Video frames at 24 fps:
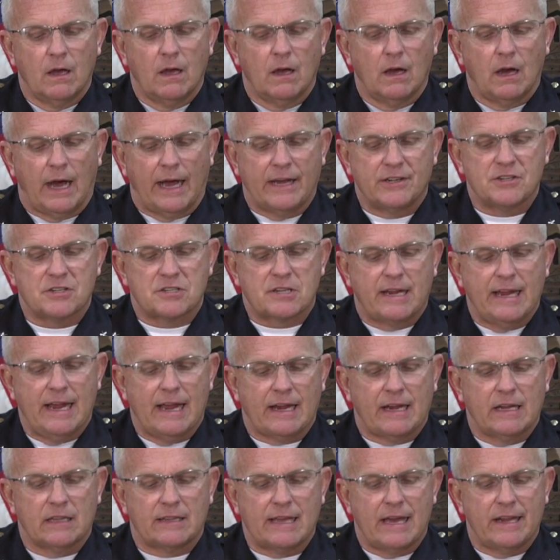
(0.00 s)
I just
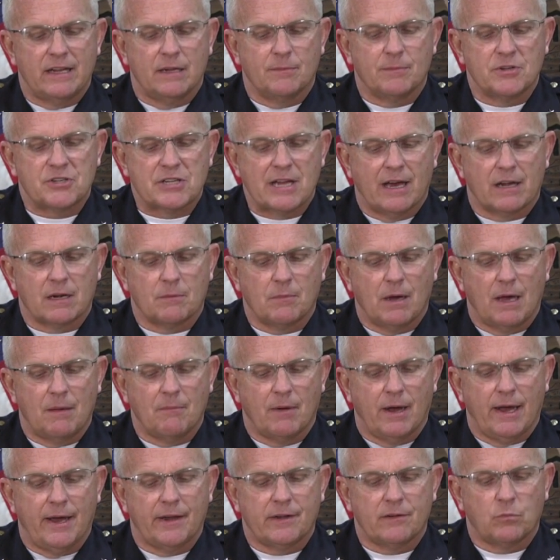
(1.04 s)
can't get that image out of my
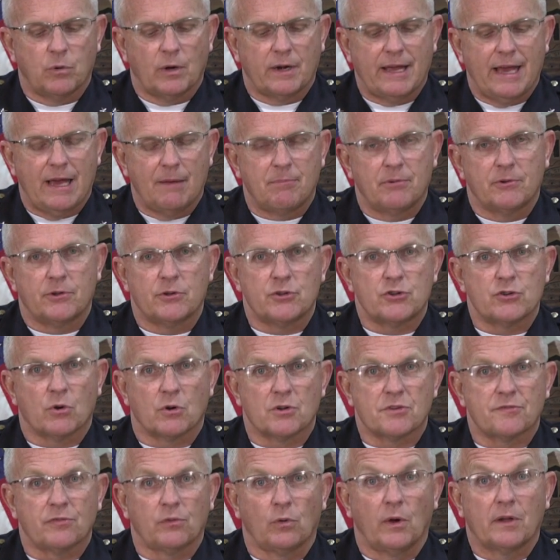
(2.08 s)
mind of what happened to
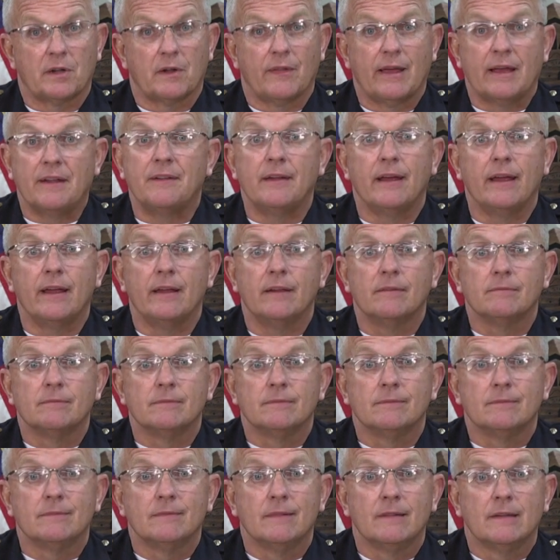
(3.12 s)
George Floyd on that day.
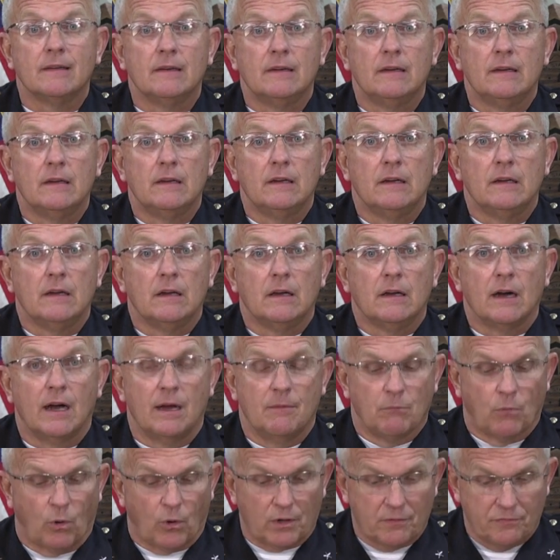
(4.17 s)

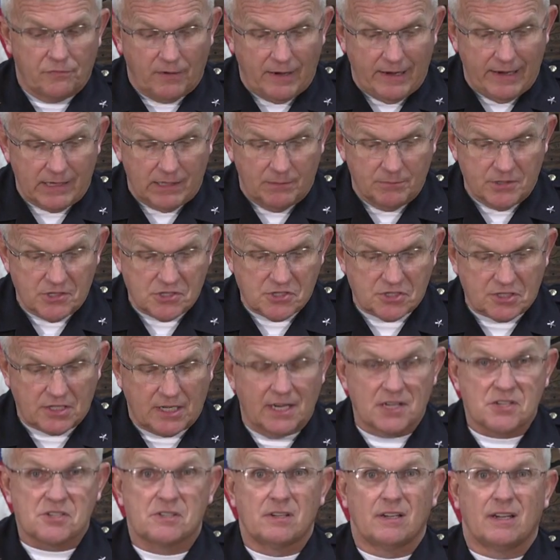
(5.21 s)
I'm mortified, I'm
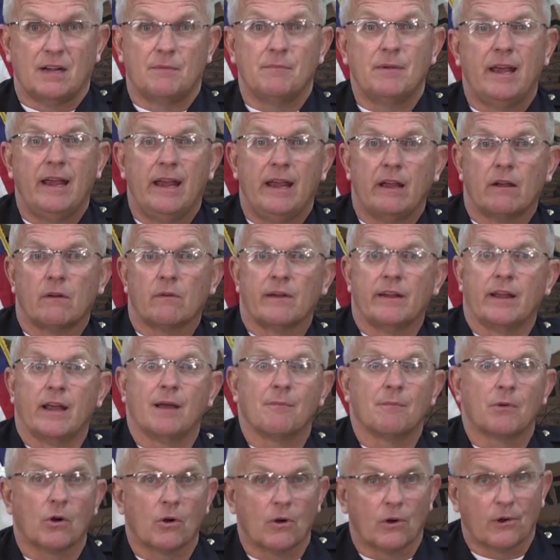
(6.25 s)
disgusted, I'm angry,
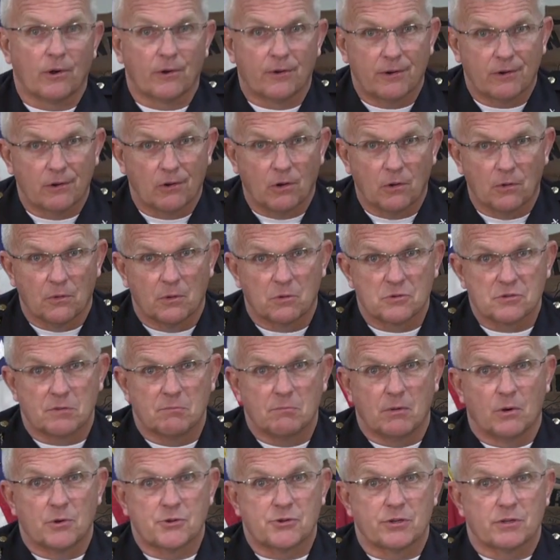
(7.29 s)
I'm hurt, and all those
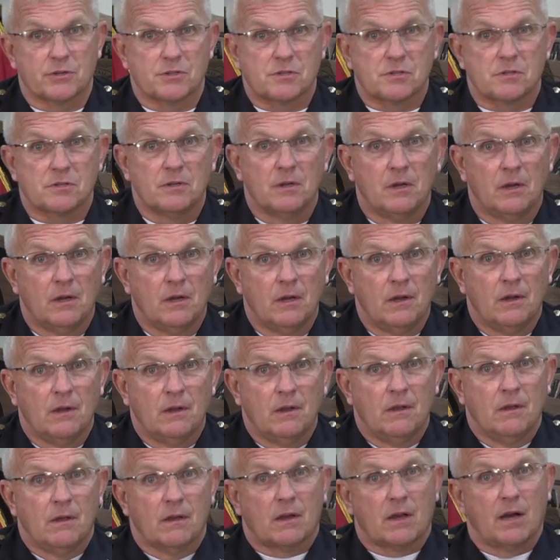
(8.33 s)
emotions
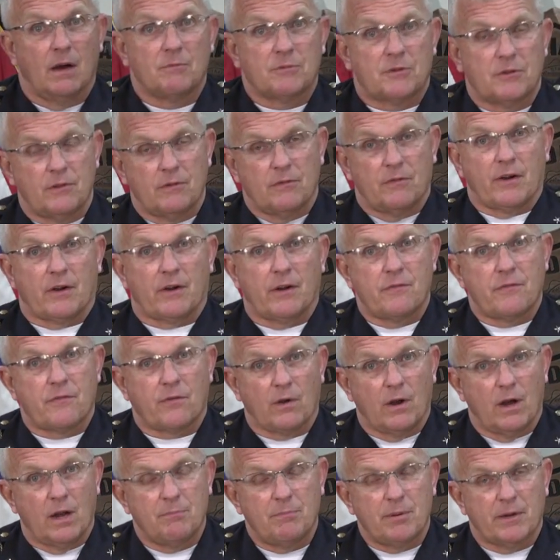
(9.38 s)
come to the very
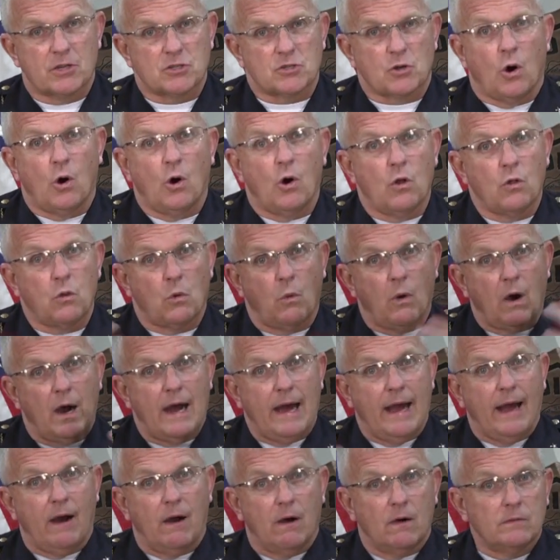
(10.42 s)
front, because all the
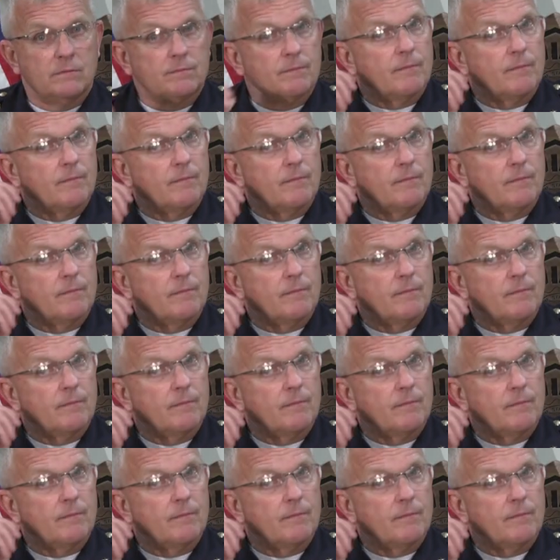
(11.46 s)
while